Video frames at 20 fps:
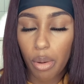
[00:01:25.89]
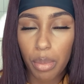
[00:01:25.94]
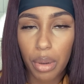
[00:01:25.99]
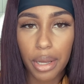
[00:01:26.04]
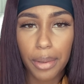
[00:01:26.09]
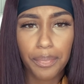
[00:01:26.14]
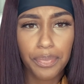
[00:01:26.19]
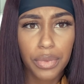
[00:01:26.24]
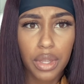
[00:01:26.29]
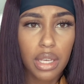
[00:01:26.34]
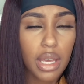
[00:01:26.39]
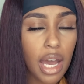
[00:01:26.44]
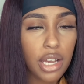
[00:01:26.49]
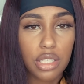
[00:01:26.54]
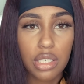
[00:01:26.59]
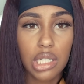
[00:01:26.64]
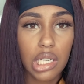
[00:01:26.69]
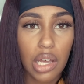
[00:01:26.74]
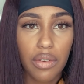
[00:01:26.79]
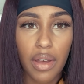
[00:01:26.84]
but I
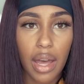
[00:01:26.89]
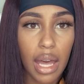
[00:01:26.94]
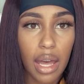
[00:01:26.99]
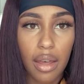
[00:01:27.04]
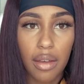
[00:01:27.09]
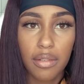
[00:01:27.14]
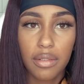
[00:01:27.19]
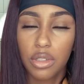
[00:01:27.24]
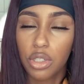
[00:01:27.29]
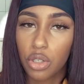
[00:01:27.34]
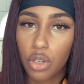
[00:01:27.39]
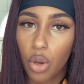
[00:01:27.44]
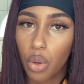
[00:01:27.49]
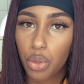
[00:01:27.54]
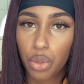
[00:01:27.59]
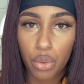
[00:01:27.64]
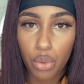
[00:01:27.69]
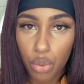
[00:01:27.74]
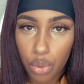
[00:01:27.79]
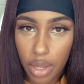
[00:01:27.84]
shouldn't have had to go
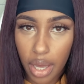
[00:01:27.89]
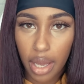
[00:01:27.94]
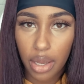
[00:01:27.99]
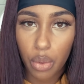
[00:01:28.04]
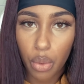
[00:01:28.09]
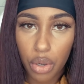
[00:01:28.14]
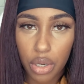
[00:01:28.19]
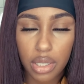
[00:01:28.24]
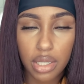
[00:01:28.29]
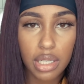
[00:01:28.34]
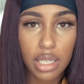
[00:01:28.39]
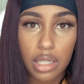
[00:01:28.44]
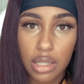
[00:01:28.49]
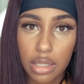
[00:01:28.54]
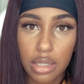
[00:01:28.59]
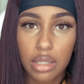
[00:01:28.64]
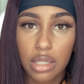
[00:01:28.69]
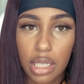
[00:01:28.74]
through that in order to get,